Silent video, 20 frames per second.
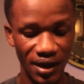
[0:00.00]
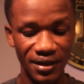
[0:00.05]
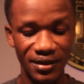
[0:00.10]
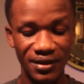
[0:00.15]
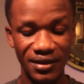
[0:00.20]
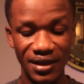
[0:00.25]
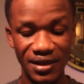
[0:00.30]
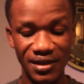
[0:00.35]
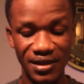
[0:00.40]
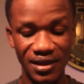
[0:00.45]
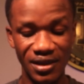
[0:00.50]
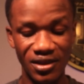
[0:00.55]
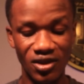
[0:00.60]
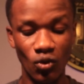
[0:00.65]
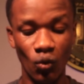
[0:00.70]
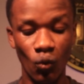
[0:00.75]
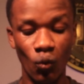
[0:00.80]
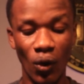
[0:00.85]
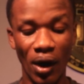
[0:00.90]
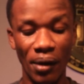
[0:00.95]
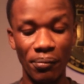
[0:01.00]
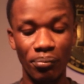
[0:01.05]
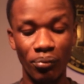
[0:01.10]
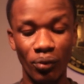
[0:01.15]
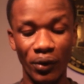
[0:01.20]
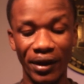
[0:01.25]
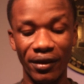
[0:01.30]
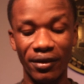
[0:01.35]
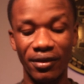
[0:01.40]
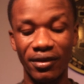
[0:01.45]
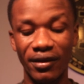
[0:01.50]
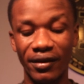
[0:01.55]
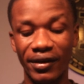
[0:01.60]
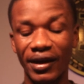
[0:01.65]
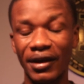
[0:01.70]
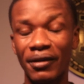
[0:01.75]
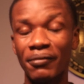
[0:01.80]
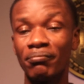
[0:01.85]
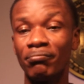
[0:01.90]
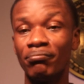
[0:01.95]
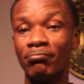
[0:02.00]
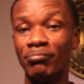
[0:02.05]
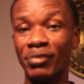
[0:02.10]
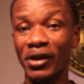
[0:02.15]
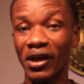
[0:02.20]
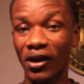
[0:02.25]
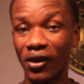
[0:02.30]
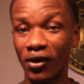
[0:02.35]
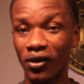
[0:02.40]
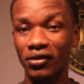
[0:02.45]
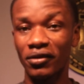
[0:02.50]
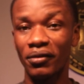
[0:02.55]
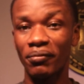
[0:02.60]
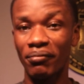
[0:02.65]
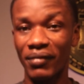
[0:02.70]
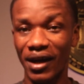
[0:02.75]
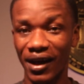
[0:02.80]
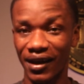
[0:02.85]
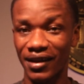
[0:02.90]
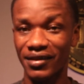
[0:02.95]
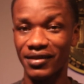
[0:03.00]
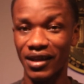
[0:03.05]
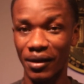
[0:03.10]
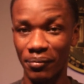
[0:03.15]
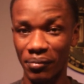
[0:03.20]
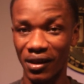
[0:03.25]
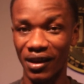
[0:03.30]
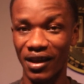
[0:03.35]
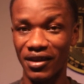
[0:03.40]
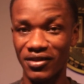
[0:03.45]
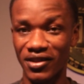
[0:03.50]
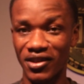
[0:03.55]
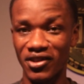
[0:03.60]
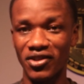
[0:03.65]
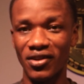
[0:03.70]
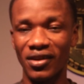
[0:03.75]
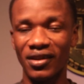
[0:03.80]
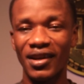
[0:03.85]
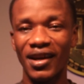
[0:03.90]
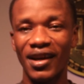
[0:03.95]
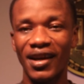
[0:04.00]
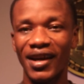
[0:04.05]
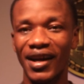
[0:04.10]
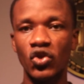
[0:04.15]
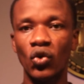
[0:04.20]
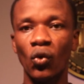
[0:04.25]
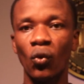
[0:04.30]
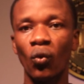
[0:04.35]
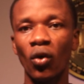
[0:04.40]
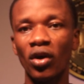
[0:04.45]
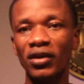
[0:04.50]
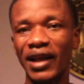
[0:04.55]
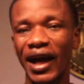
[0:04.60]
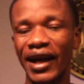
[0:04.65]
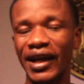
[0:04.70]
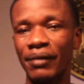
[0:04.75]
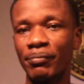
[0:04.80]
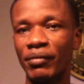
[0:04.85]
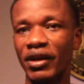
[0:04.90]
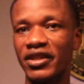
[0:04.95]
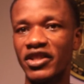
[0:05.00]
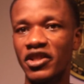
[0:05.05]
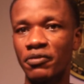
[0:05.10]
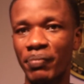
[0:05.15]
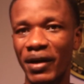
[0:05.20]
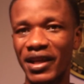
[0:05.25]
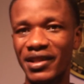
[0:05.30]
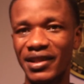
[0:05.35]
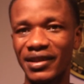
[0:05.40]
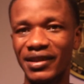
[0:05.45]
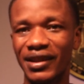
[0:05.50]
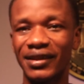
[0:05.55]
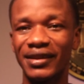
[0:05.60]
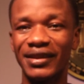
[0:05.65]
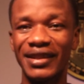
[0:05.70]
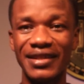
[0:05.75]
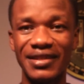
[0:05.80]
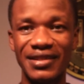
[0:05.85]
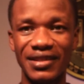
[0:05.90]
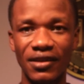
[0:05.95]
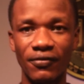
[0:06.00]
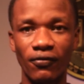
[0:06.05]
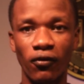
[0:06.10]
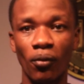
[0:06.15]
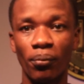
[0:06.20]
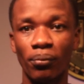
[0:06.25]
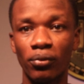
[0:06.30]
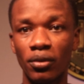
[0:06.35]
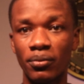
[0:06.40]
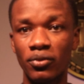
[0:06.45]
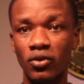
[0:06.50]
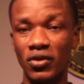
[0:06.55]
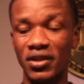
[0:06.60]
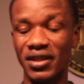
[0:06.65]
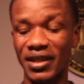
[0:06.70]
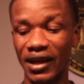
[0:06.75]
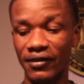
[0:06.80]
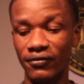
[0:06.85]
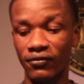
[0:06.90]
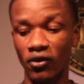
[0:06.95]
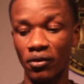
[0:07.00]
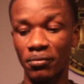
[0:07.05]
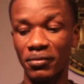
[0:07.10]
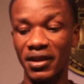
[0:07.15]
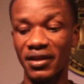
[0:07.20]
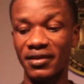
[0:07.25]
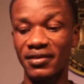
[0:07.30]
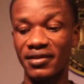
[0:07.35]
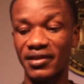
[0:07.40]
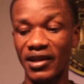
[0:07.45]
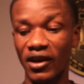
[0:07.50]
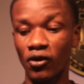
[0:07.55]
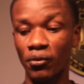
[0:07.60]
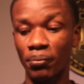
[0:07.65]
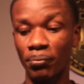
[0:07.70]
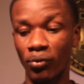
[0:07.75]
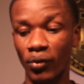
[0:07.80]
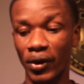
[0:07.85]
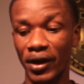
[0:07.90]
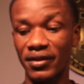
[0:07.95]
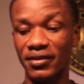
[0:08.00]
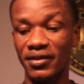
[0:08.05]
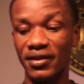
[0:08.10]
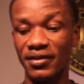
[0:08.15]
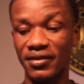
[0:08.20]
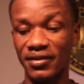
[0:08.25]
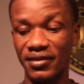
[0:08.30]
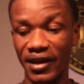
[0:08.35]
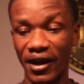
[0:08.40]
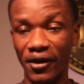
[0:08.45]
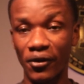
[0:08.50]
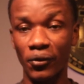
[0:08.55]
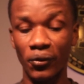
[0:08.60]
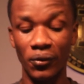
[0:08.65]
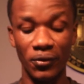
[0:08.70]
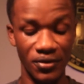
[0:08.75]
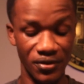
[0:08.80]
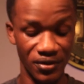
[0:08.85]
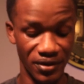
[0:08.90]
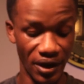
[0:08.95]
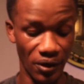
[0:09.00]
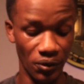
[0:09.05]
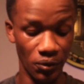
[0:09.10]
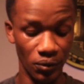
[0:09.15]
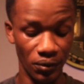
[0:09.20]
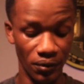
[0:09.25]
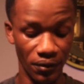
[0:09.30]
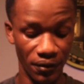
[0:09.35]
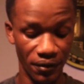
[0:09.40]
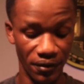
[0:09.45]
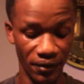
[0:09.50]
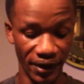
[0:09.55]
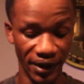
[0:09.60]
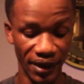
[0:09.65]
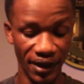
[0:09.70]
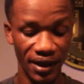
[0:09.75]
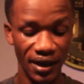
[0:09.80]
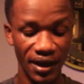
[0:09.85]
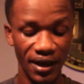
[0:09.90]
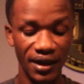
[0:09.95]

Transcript: This is 1.3 billion market capitalization. So what I am expecting the listing for Bloom to start from is 0.003.